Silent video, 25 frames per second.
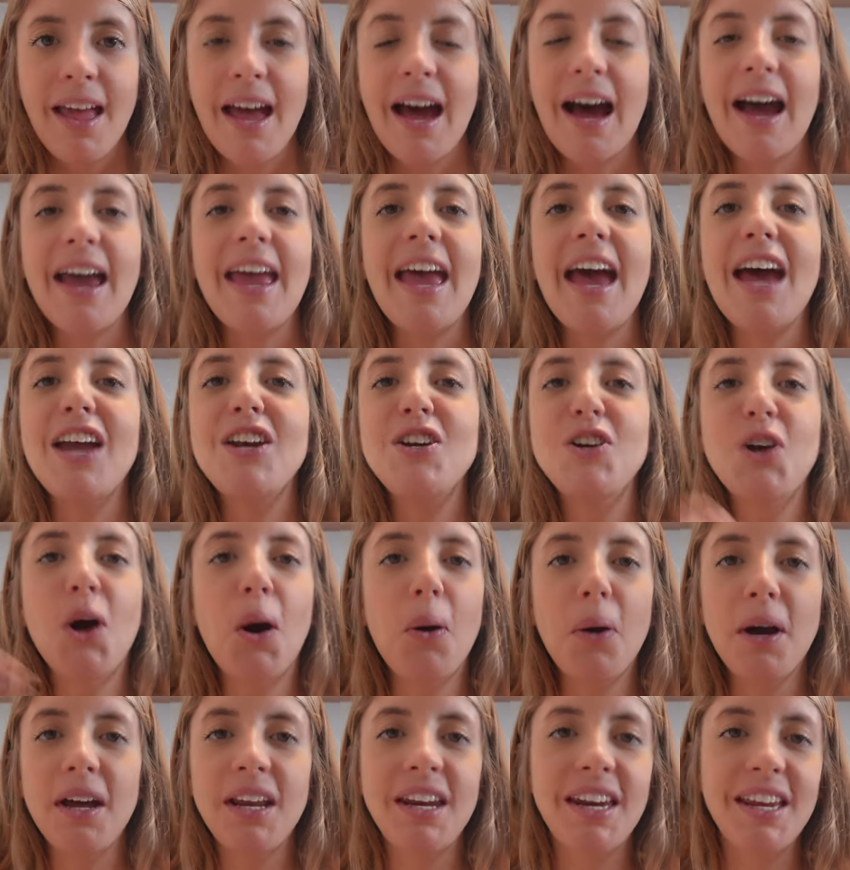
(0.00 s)
I had
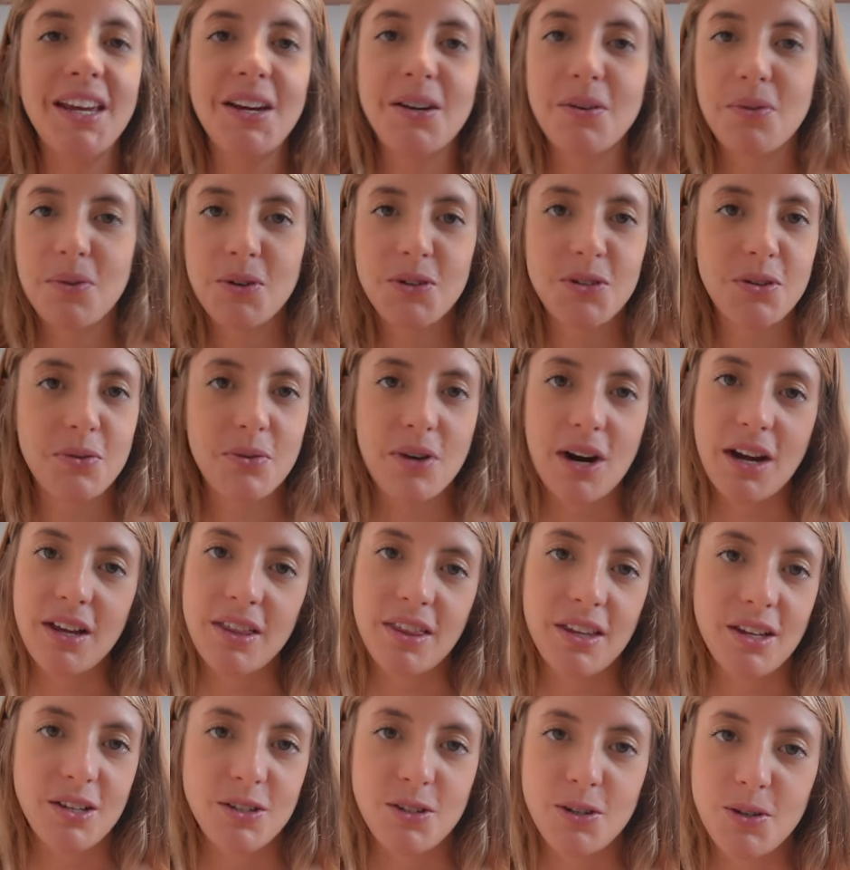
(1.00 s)
no idea it was the right
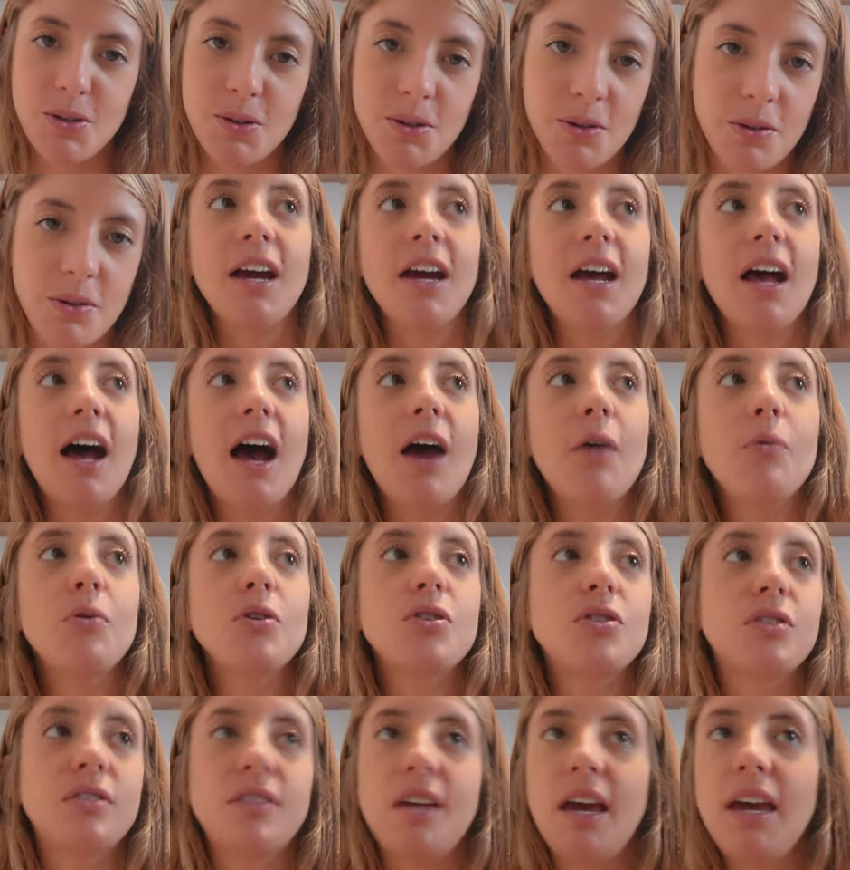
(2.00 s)
thing to do. I
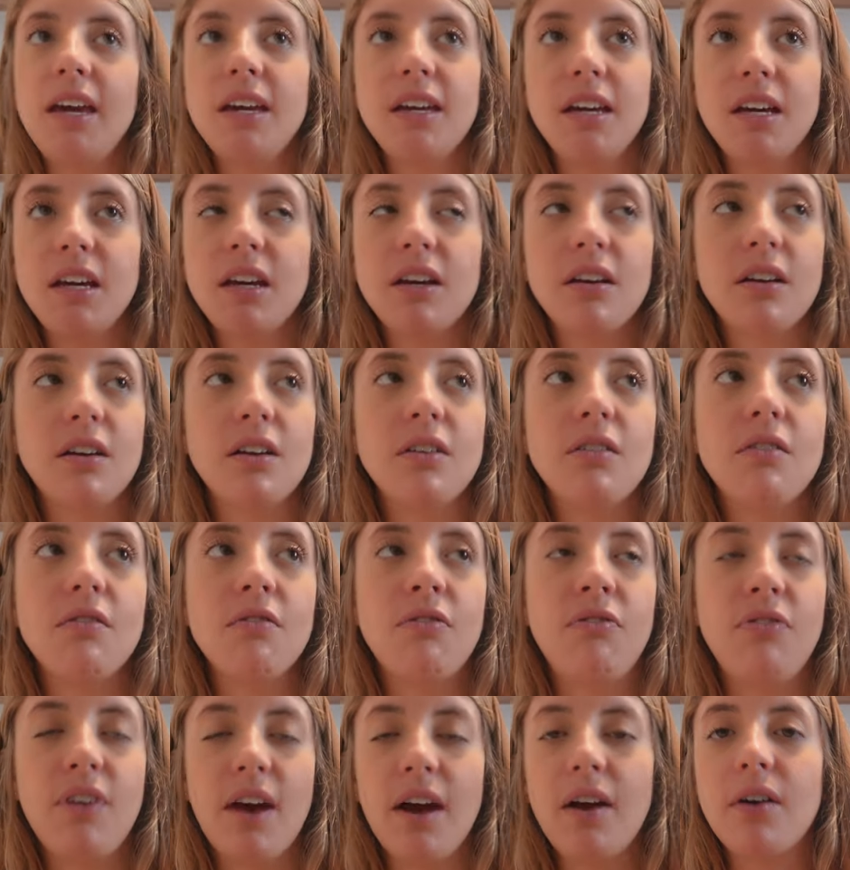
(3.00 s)
was taking a
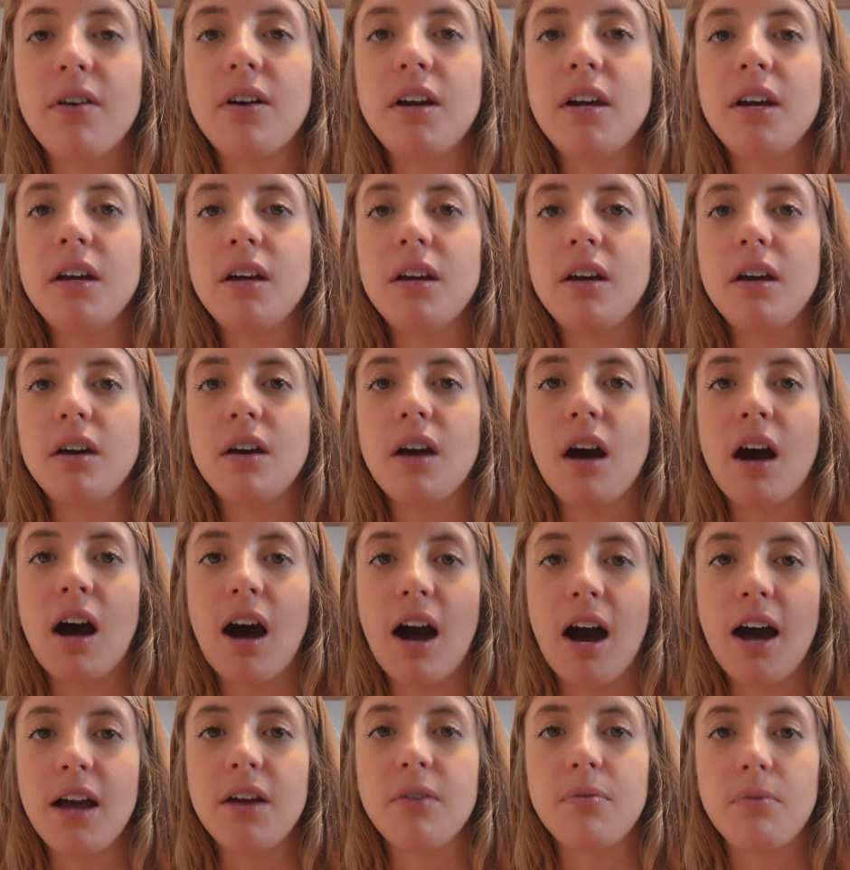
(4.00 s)
very
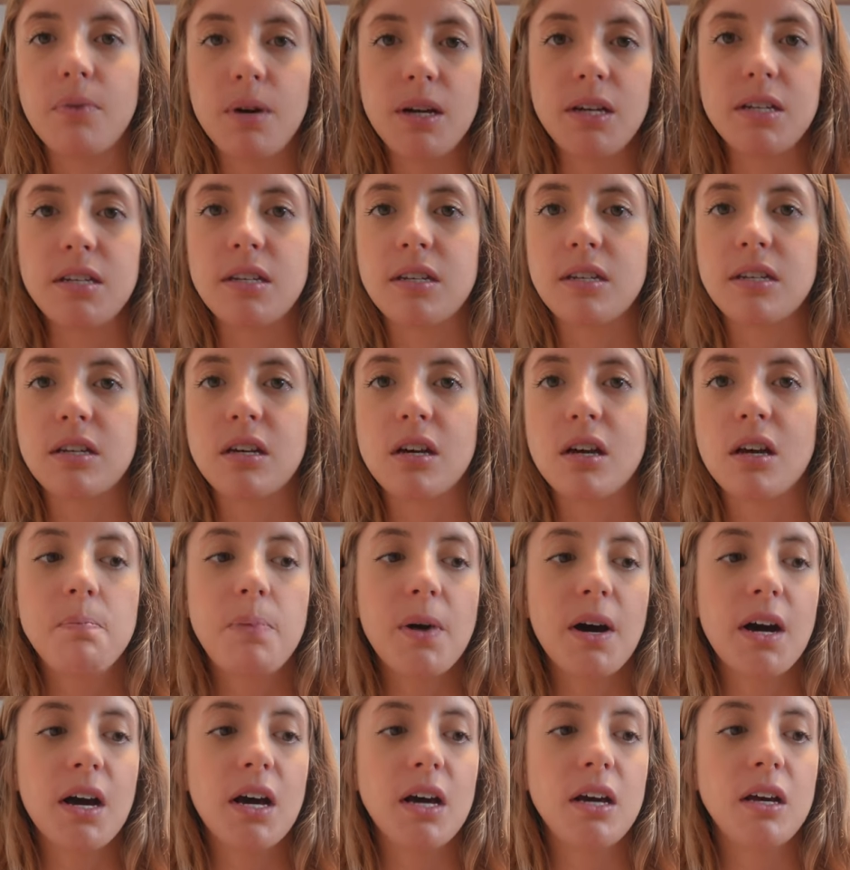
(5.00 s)
high risk,
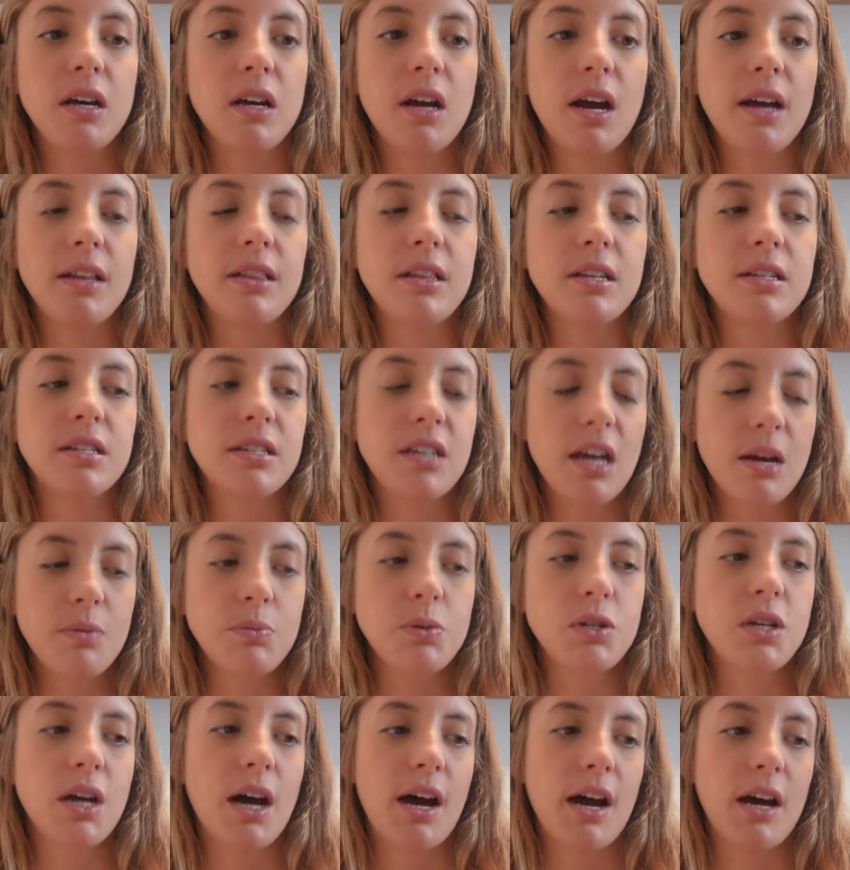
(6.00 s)
but at the
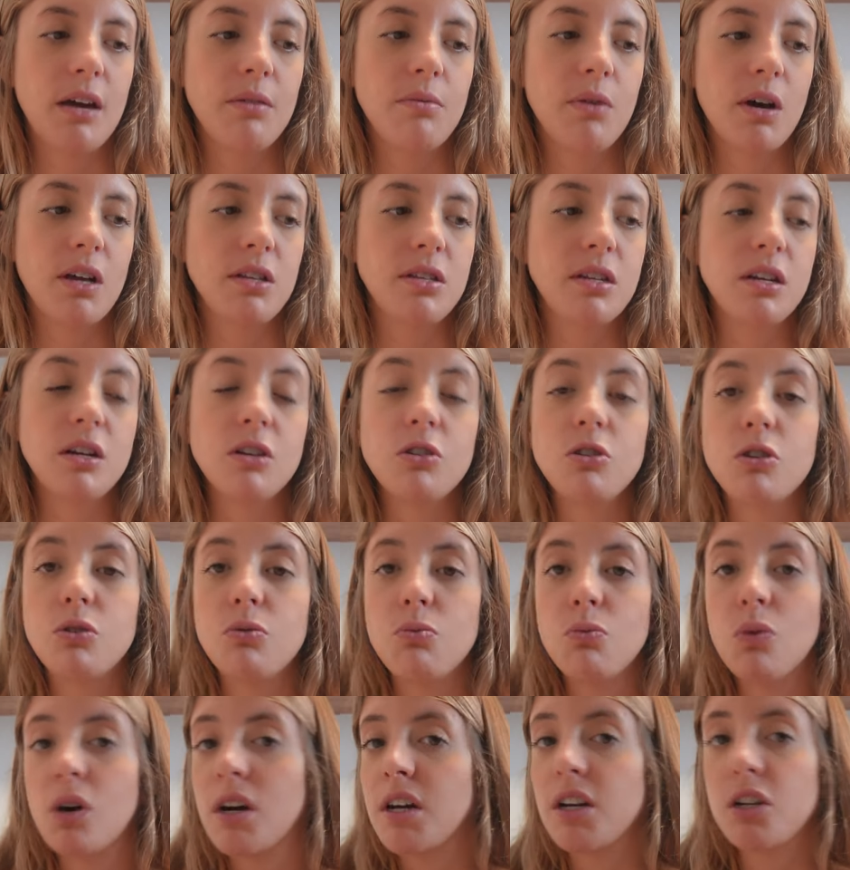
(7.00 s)
same time, I
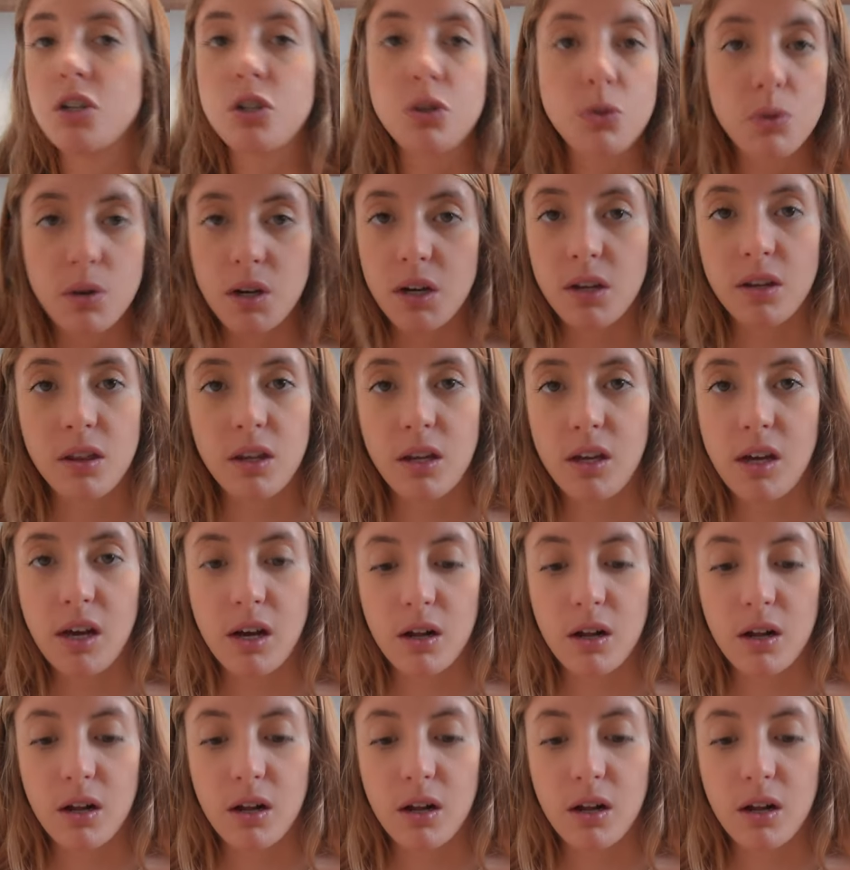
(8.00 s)
didn't want to do anything